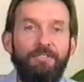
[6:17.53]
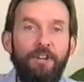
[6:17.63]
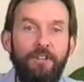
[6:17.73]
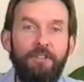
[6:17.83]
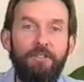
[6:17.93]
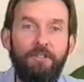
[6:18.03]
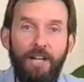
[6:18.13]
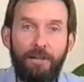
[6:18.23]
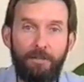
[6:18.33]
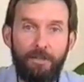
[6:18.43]
A further
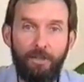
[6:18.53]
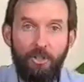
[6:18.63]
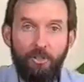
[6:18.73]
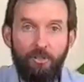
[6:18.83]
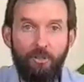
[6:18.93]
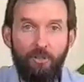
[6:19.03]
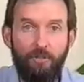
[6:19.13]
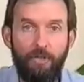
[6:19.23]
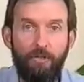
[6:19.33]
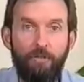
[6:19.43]
development to using
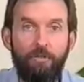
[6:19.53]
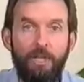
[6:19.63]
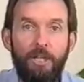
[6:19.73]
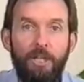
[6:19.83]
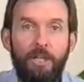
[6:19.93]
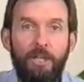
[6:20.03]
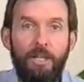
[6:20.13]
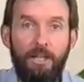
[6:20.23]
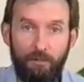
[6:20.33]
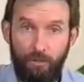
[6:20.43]
your vocals
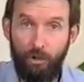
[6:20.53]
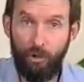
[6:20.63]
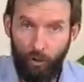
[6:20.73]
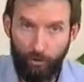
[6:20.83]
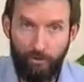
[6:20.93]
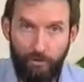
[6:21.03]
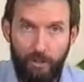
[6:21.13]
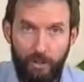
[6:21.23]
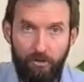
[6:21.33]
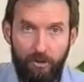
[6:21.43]
is to talk through
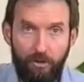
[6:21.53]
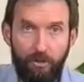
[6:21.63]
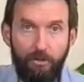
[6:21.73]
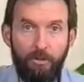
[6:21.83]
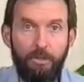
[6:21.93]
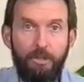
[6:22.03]
the didgeridoo.